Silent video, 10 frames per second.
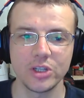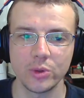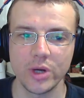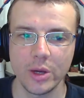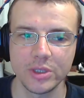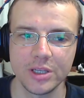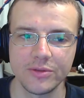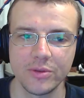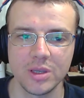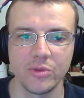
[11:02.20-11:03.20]
which you'll notice
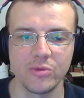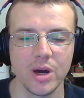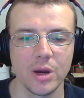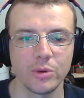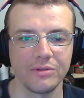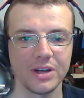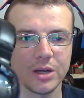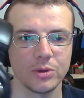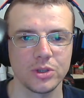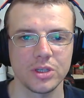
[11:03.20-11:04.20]
from some of my older
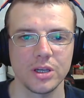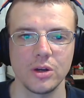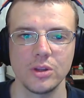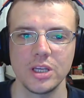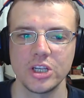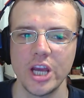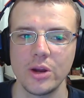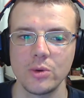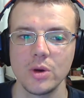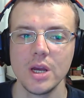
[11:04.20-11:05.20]
videos on this
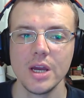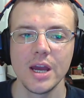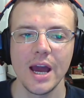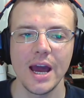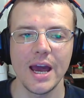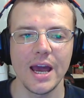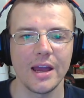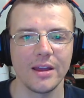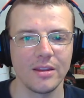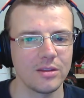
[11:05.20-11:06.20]
channel,
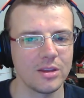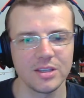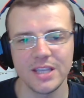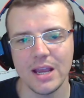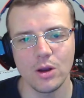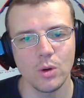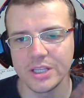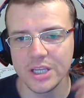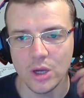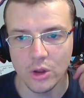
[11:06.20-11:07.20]
the sound
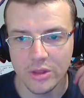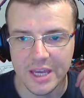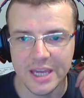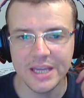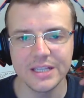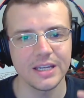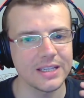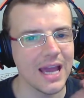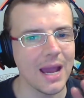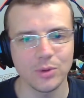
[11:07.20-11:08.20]
quality on these
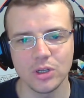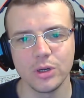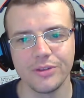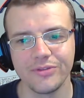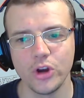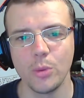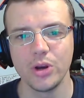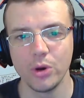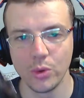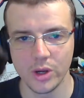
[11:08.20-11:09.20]
is absolutely
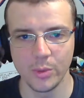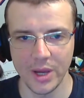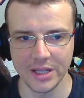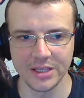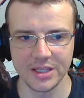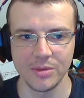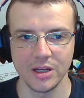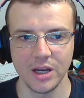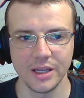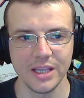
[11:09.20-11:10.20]
phenomenal compared to
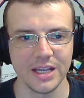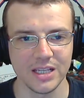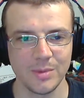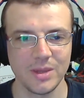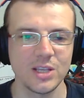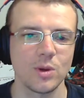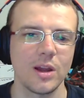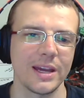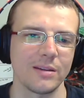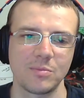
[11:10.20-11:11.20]
something like this. I mean, these
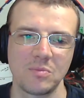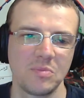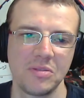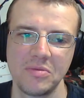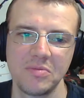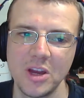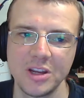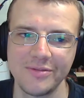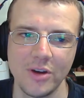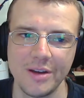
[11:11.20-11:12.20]
were like
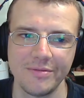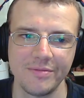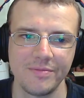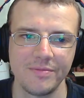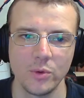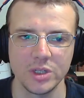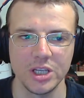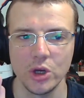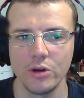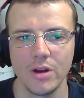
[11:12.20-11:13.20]
35,
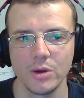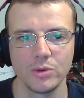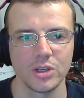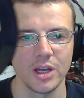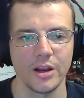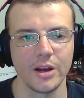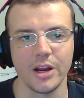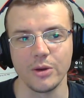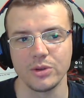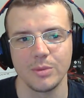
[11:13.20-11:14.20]
40 euros. I
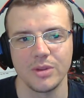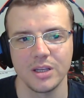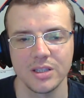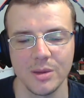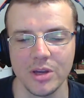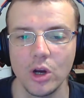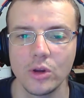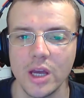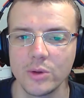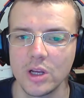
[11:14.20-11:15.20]
don't know, something
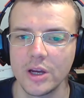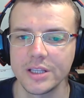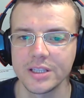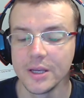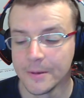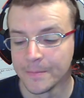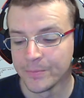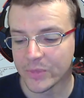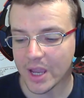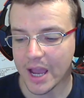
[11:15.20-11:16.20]
along those lines.
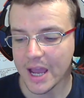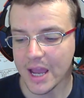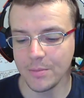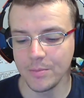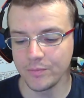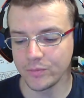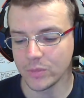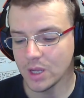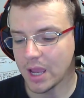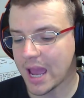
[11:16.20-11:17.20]
And